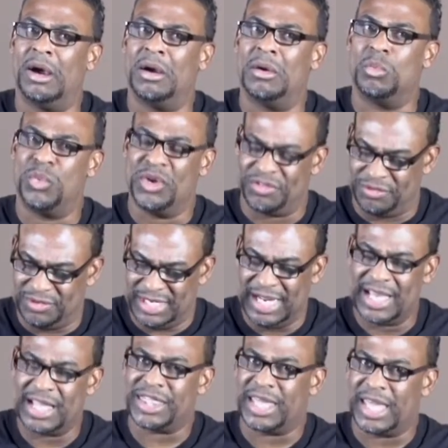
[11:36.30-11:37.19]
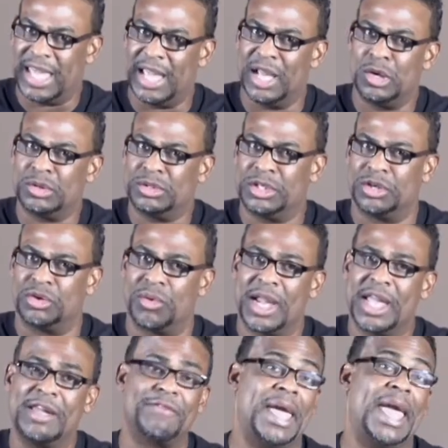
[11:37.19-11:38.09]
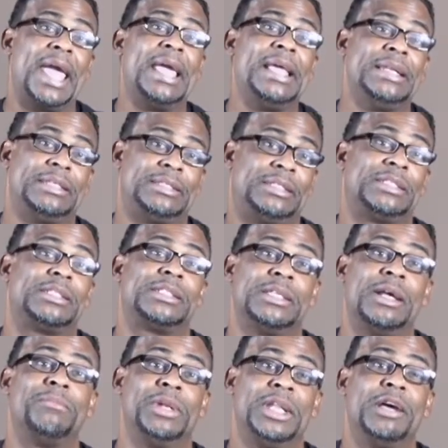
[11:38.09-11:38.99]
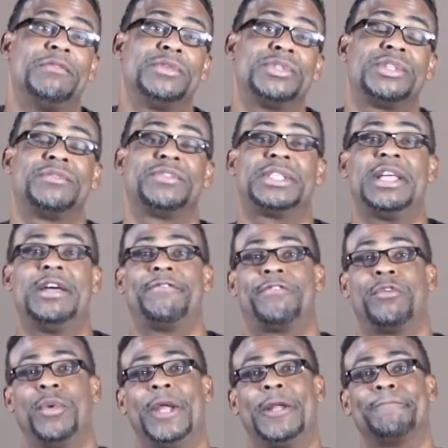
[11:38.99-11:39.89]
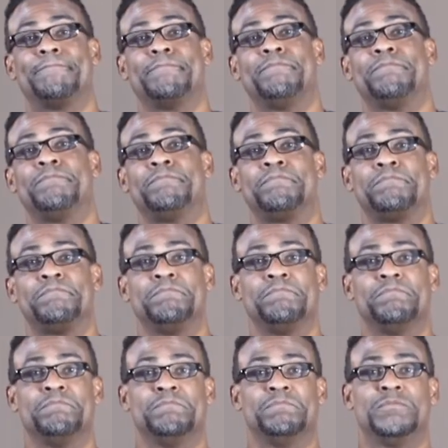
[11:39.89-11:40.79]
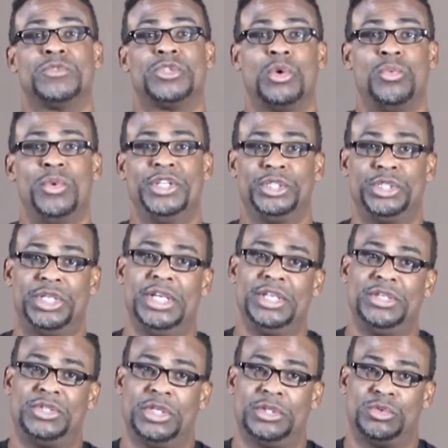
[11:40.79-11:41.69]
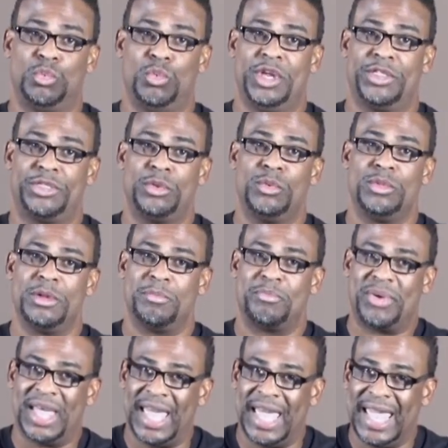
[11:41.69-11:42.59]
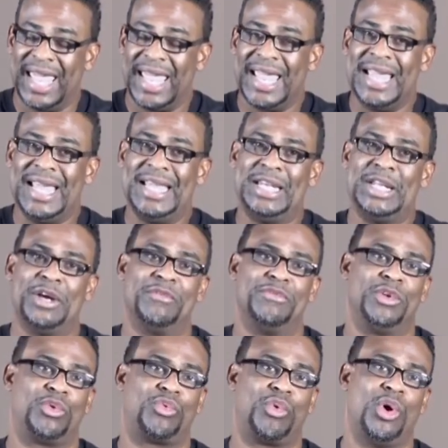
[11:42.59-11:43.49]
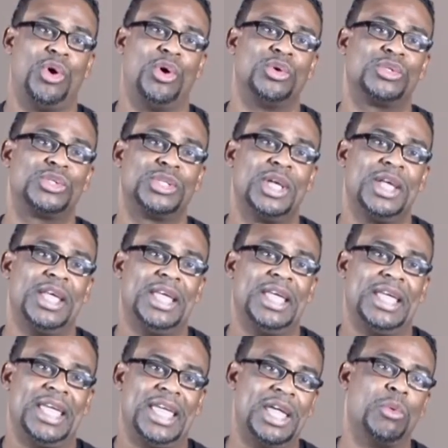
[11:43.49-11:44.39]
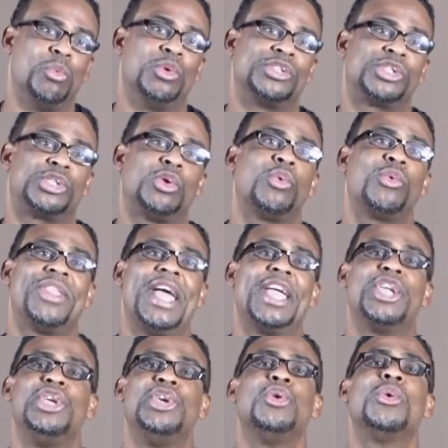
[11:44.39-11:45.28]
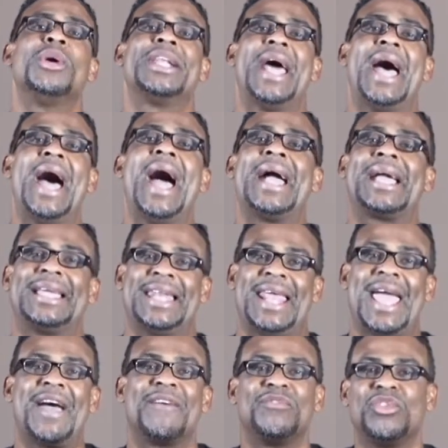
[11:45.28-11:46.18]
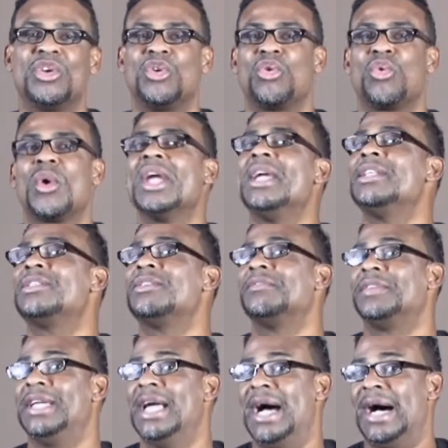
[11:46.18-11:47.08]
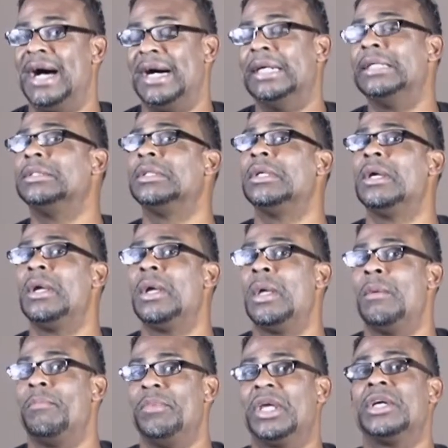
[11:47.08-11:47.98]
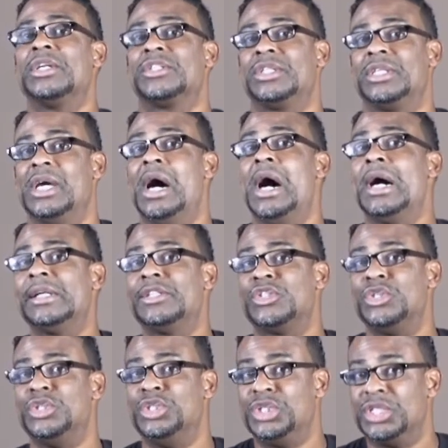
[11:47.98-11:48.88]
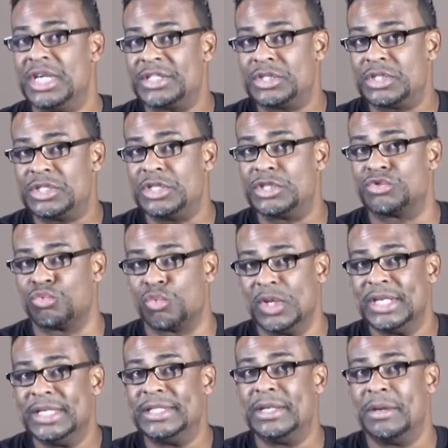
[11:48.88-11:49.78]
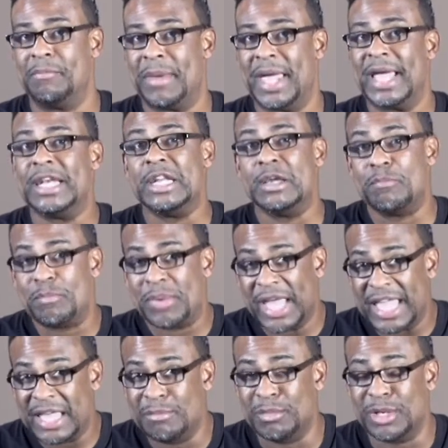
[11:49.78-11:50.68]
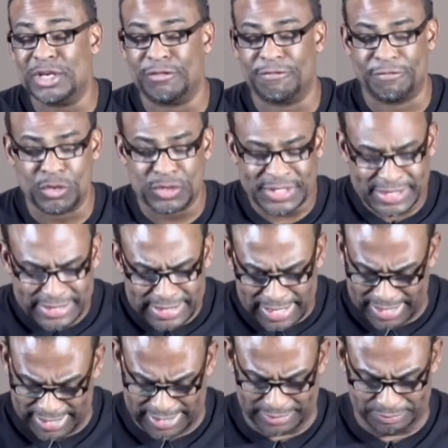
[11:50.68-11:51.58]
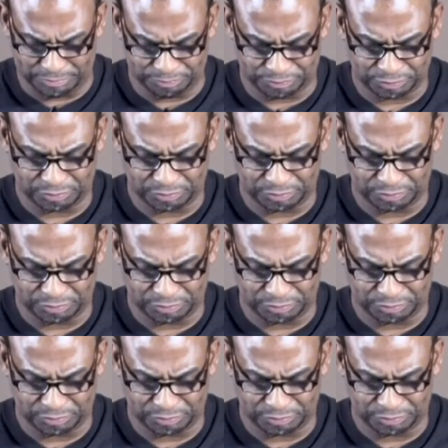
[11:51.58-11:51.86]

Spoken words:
with death, hell, the grave, and some levels of suffering. So when Jesus went through the pain of the cross, it was so that you and I could have the grace of God, because God's justice really demanded payment for sin.